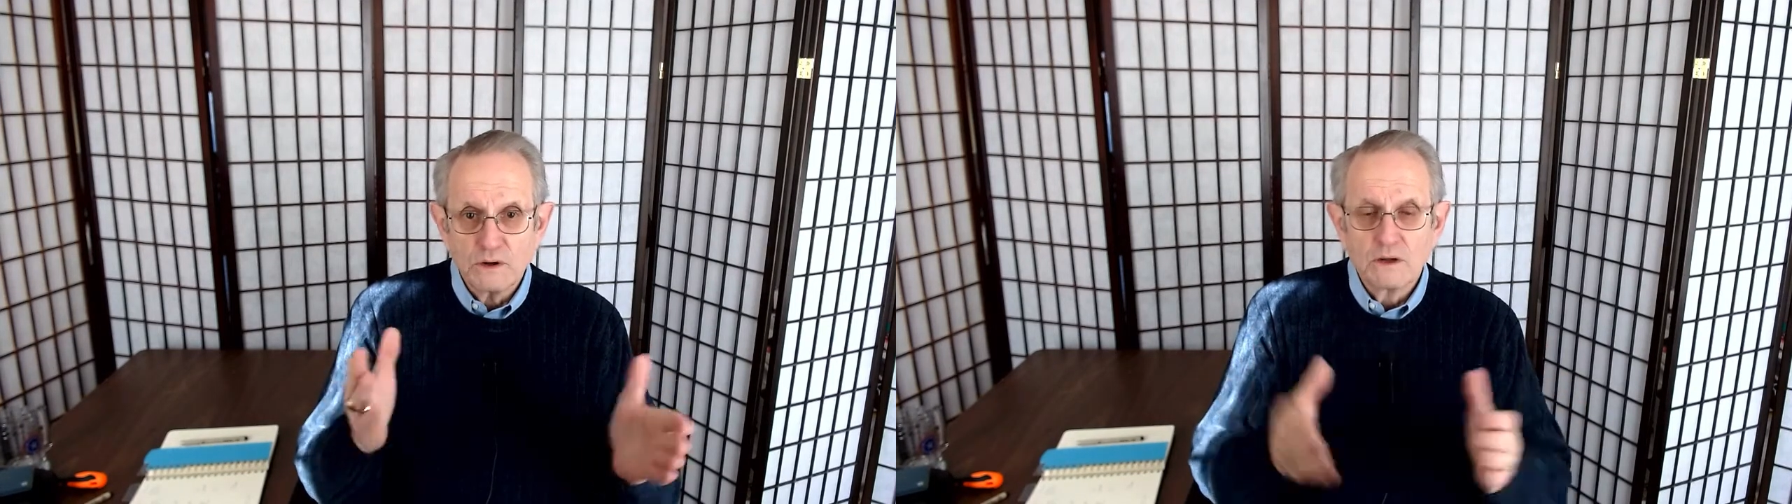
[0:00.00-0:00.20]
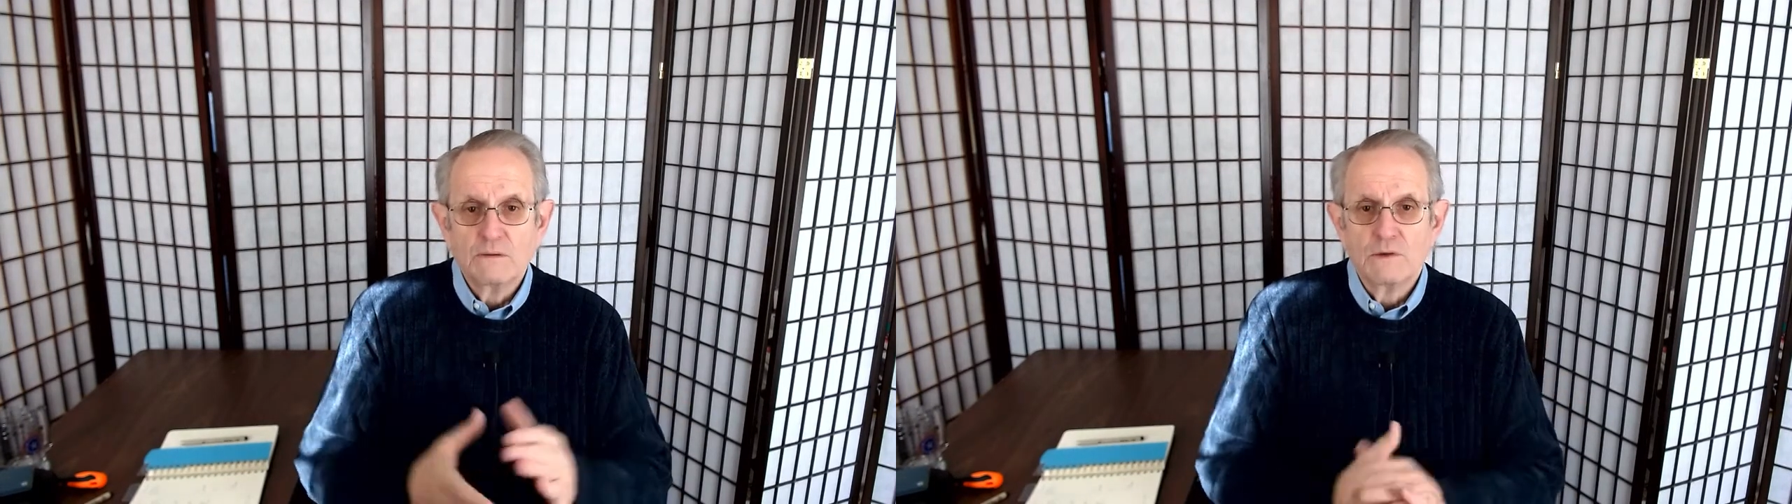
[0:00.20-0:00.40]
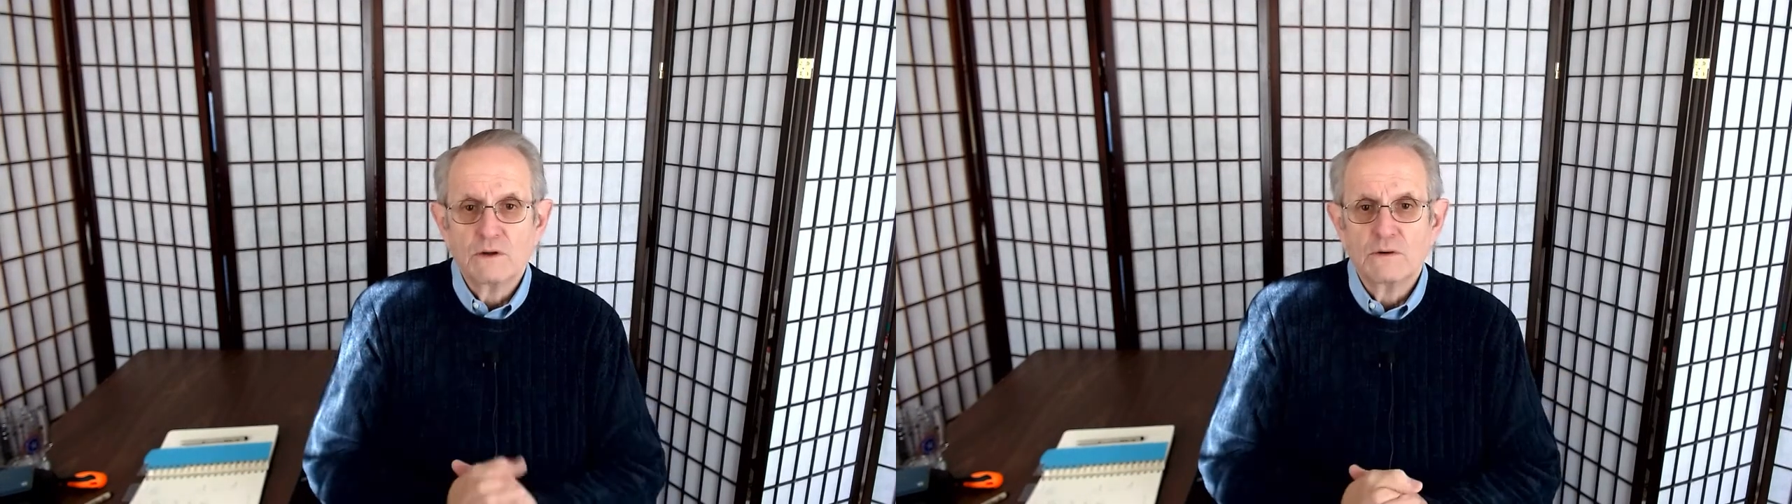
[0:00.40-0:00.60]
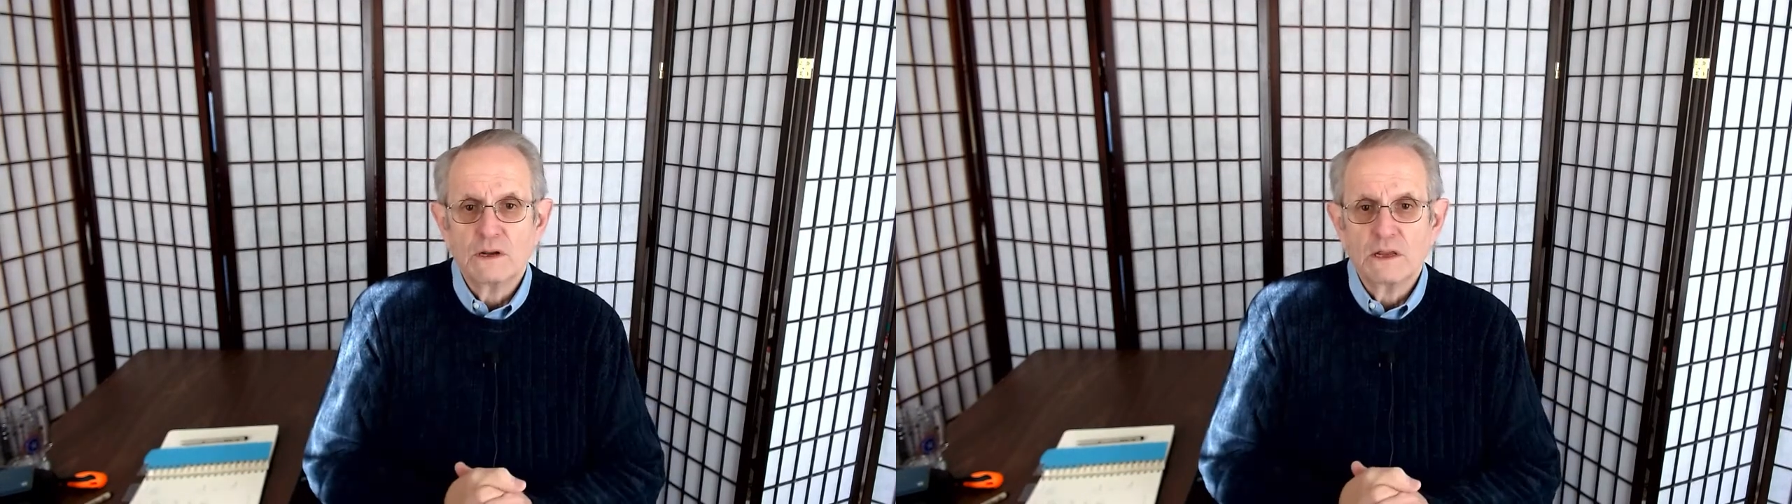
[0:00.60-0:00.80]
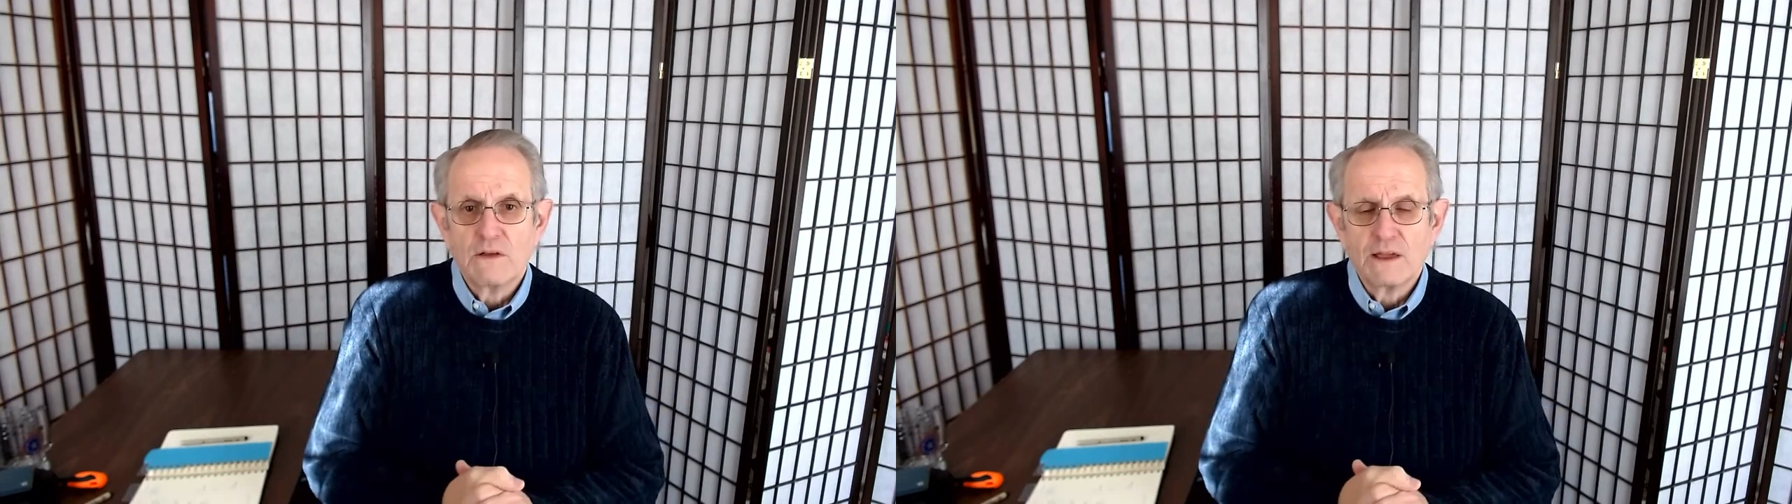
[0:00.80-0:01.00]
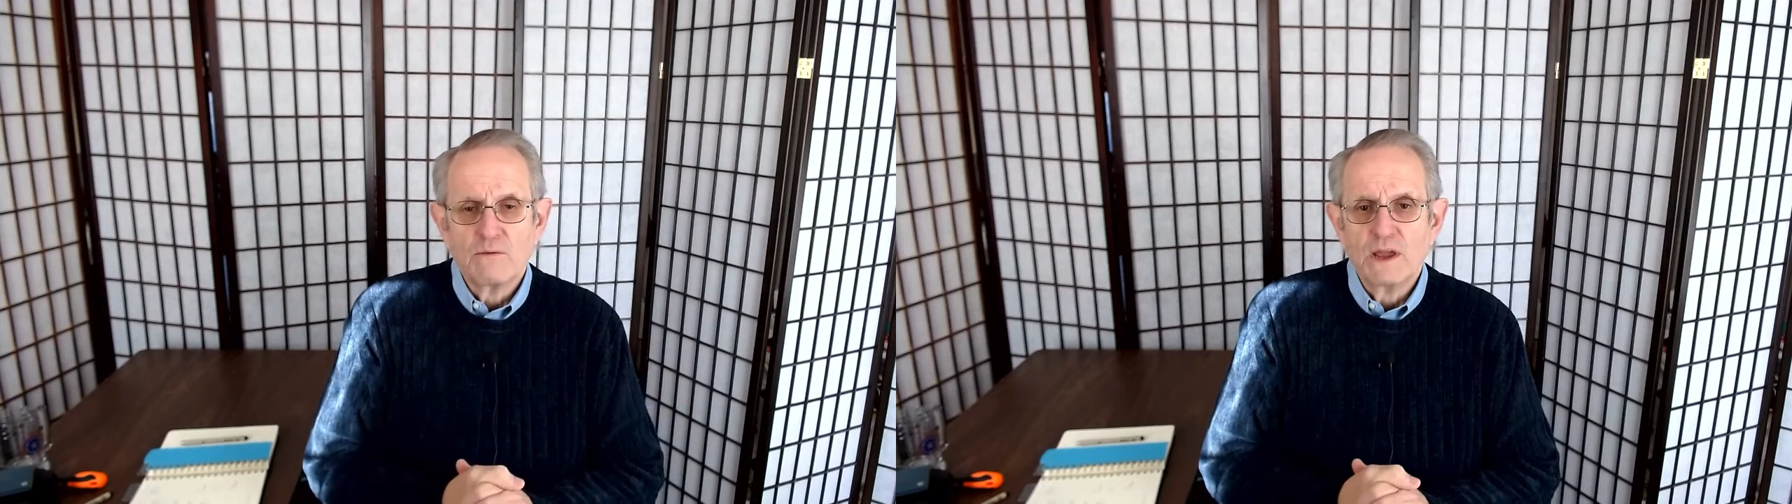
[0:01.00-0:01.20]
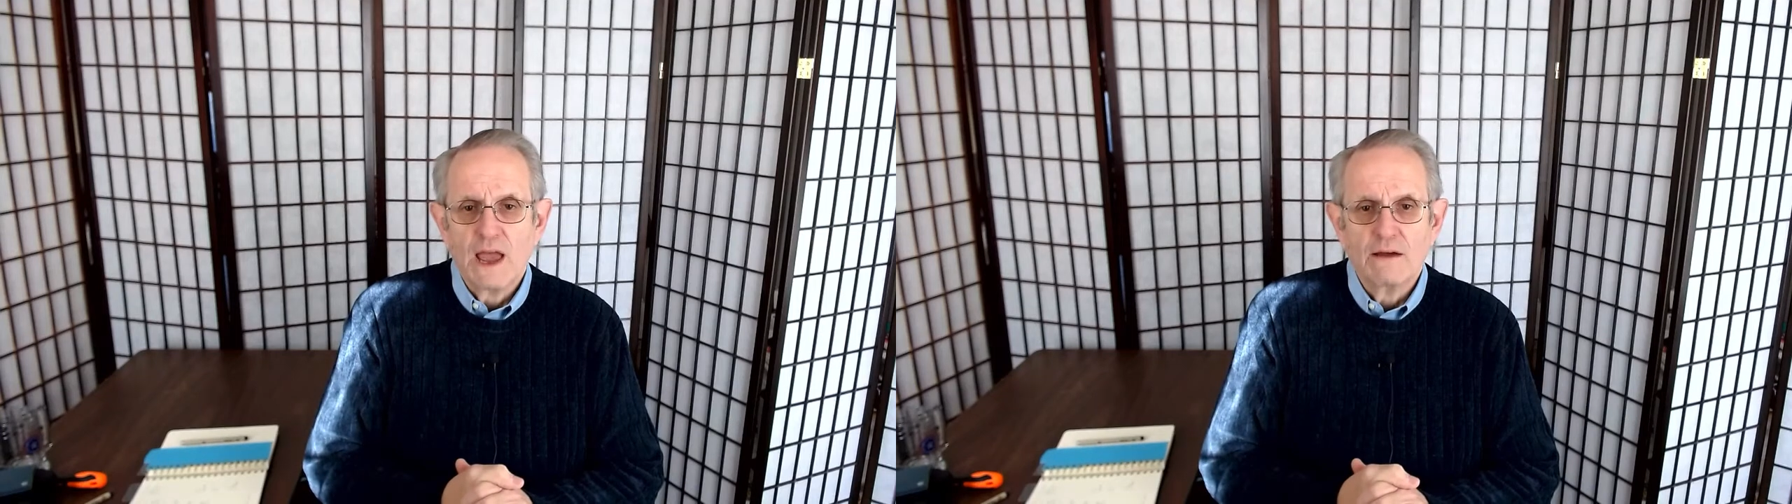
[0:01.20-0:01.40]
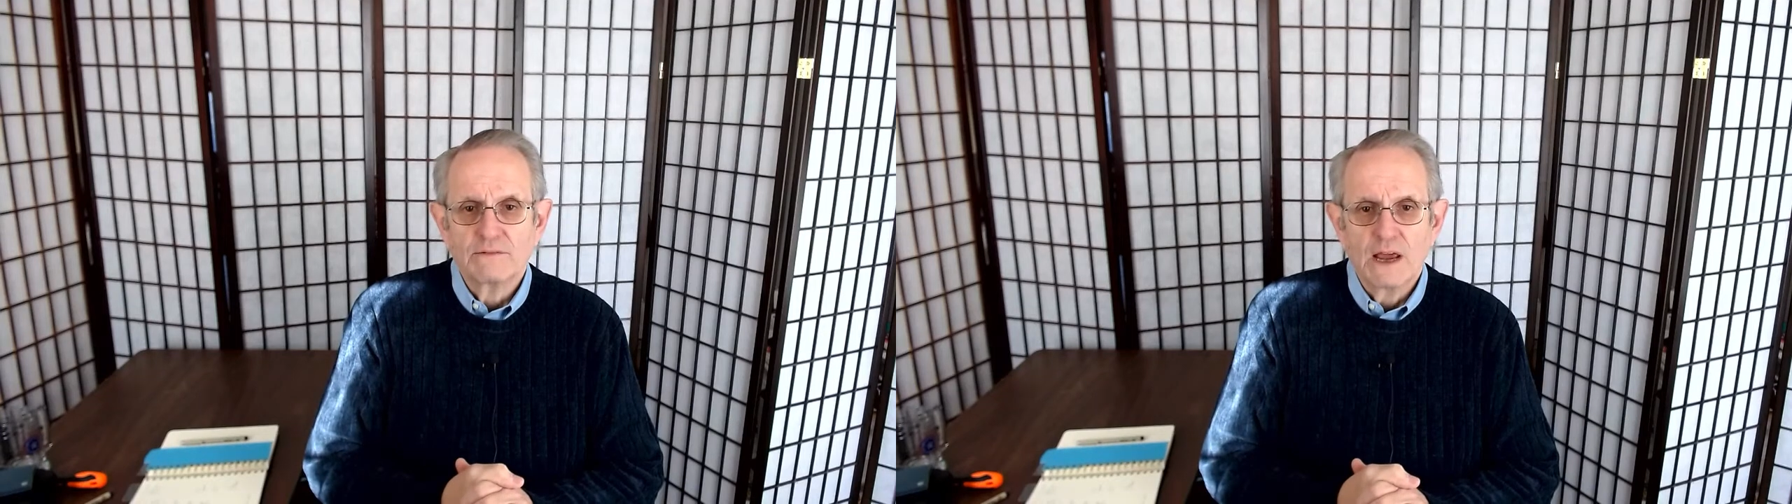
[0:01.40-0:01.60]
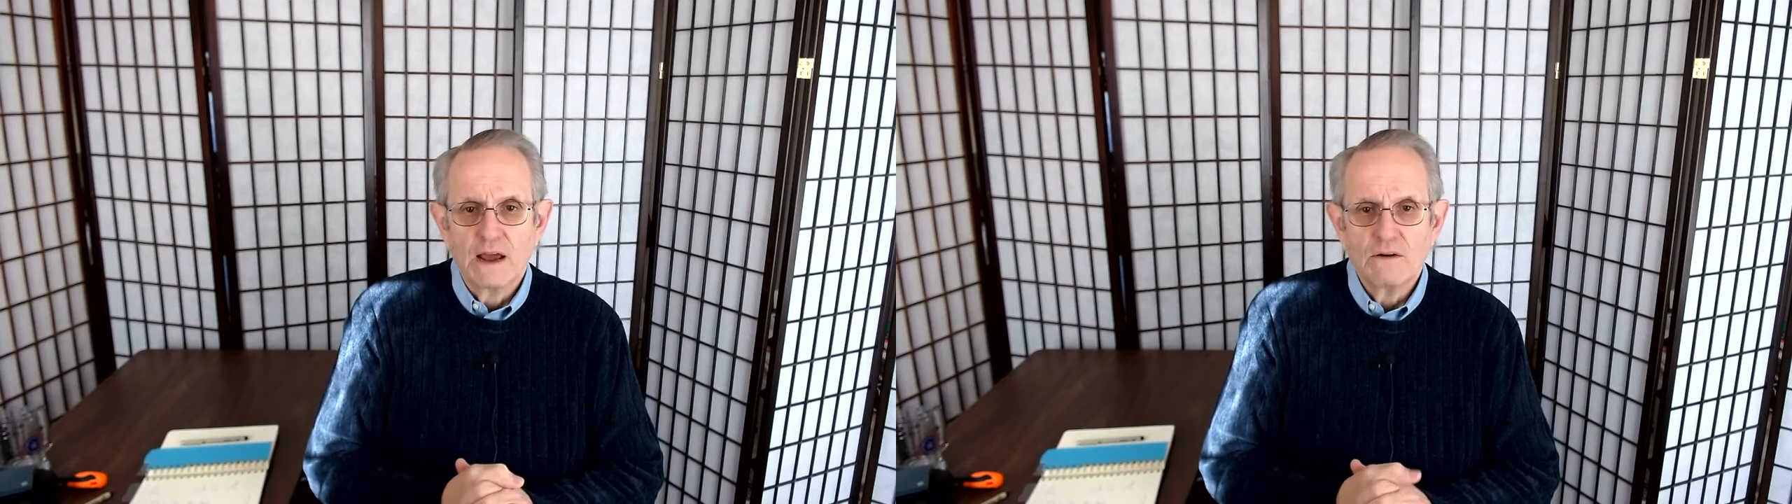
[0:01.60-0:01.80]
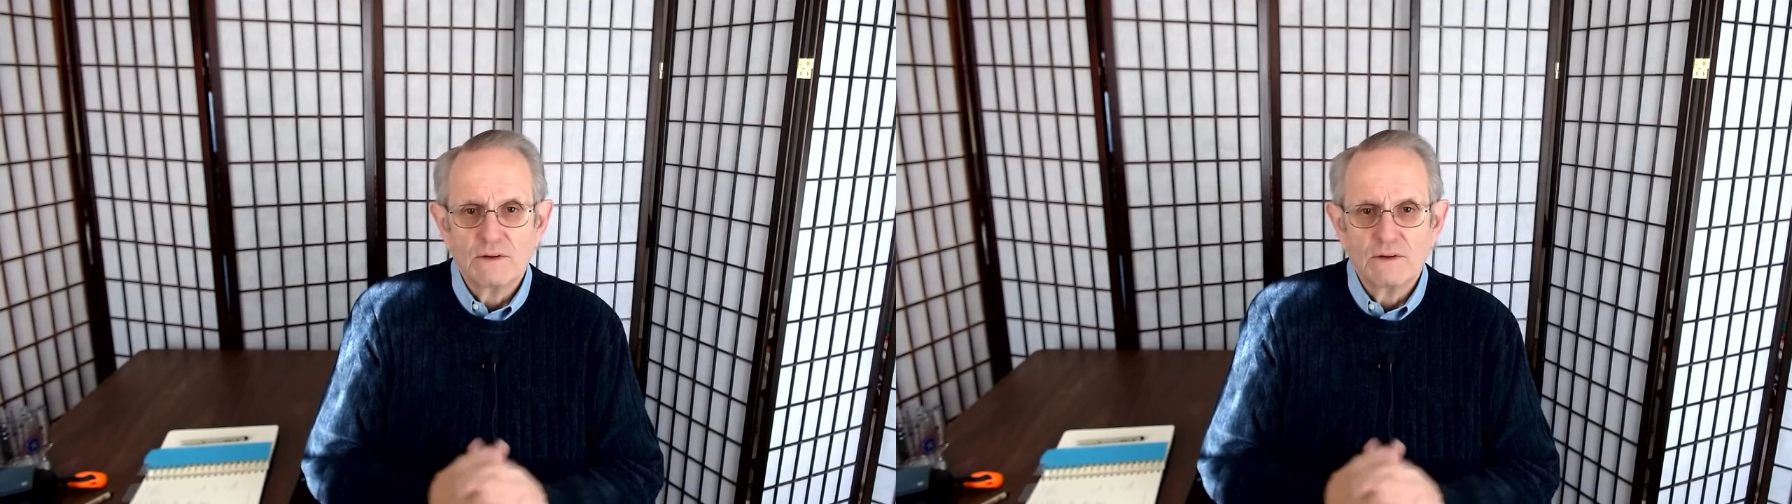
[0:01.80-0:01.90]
community like we have now,